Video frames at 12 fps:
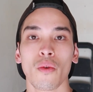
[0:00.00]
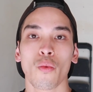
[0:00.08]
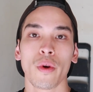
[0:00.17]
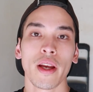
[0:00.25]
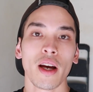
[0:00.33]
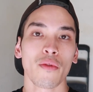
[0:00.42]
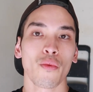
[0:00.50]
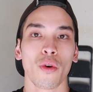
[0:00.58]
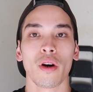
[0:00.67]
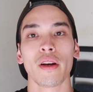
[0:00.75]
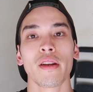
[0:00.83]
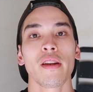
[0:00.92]
We have
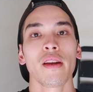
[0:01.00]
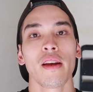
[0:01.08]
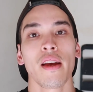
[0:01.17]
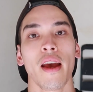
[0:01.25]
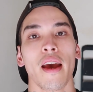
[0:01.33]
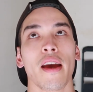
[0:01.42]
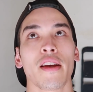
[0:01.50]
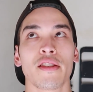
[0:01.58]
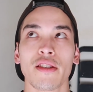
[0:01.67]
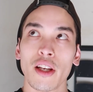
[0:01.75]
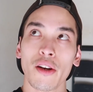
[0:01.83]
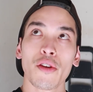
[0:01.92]
won a
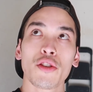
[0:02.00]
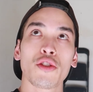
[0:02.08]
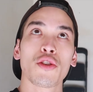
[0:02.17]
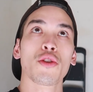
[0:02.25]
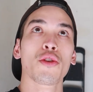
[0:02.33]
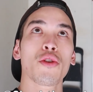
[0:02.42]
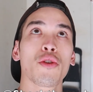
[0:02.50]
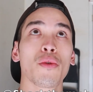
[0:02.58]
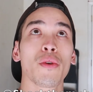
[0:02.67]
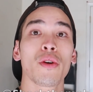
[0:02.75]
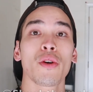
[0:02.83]
Series 2